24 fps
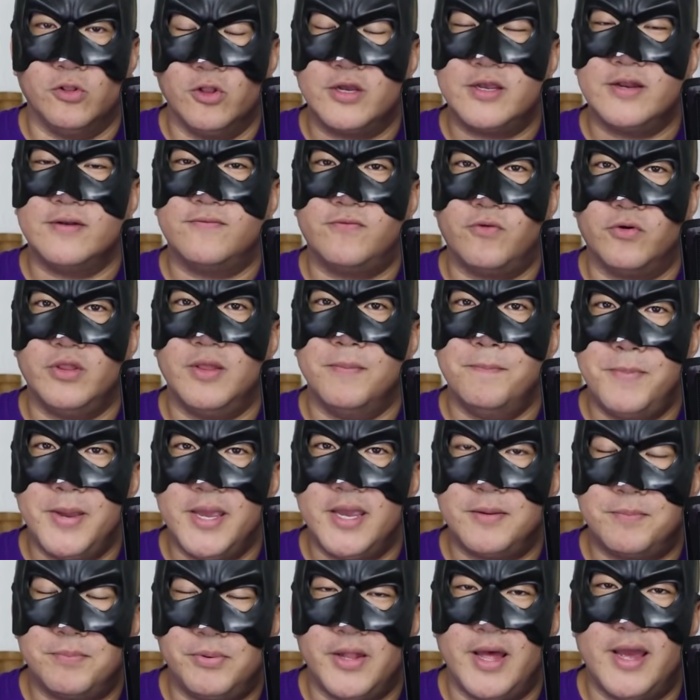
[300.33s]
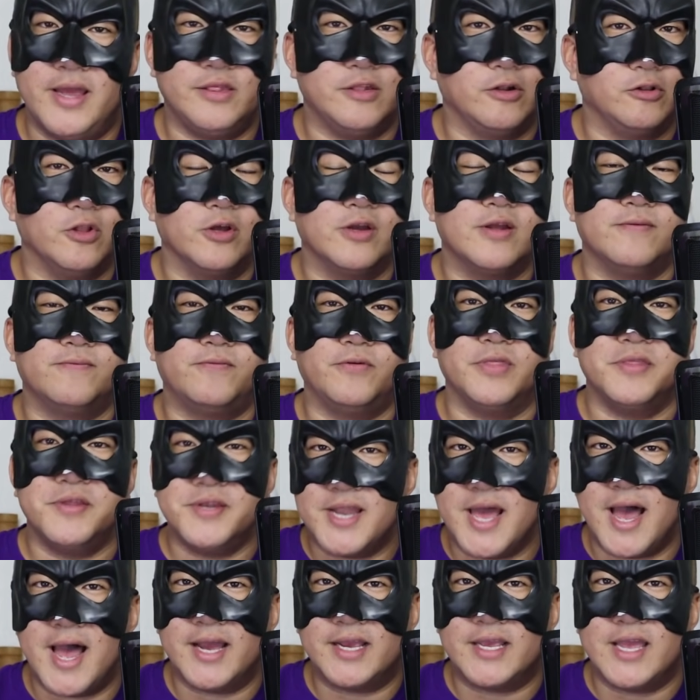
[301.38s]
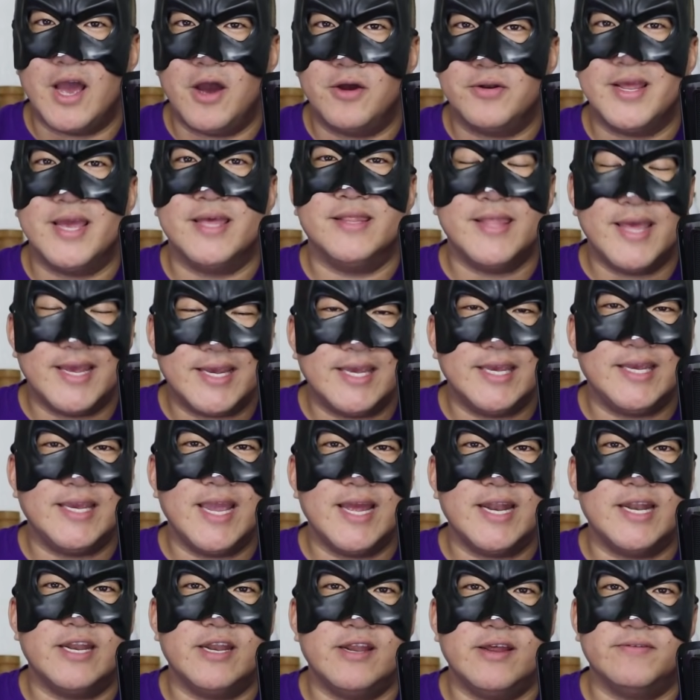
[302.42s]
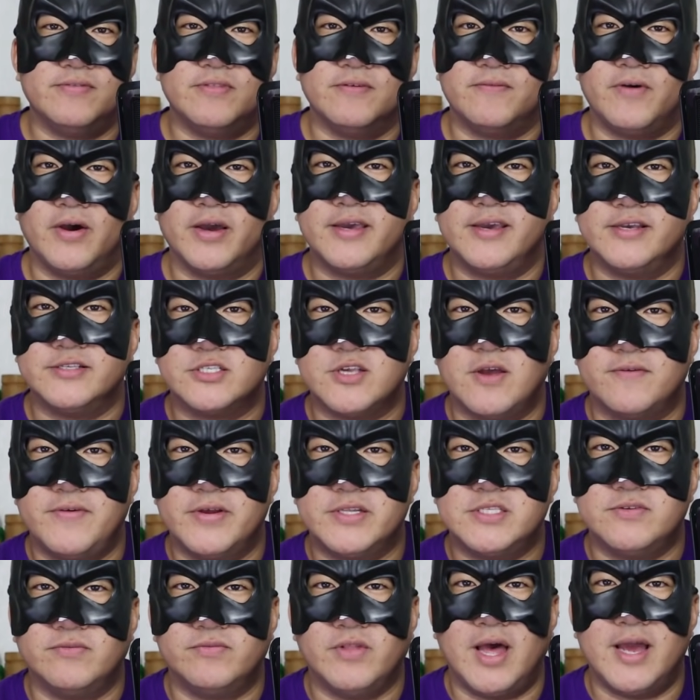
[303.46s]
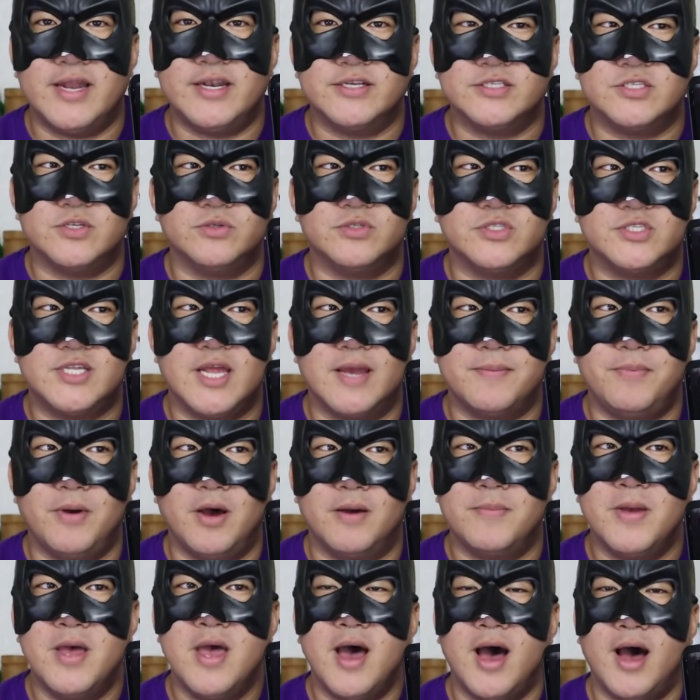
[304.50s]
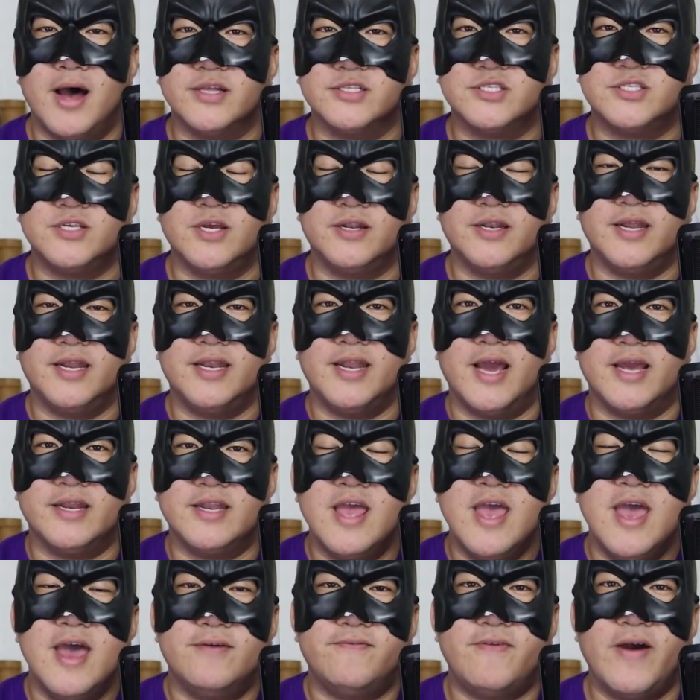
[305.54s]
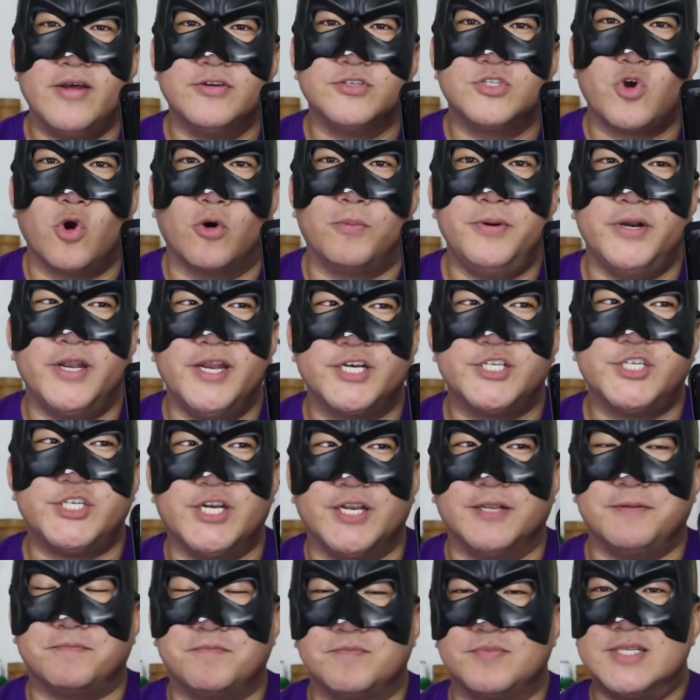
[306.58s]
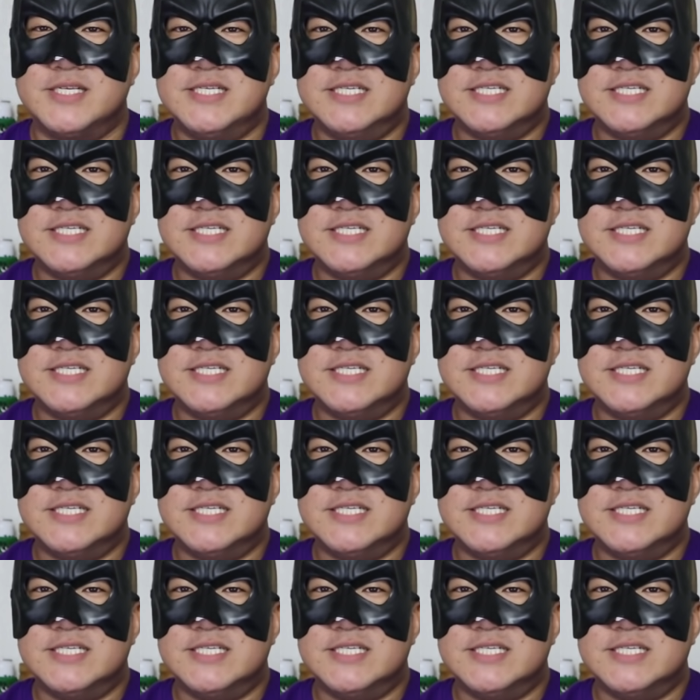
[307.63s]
looking for the big play, they're looking for the knockout, and they can get it if the Vikings offensive line doesn't step up on Sunday night. Final score prediction.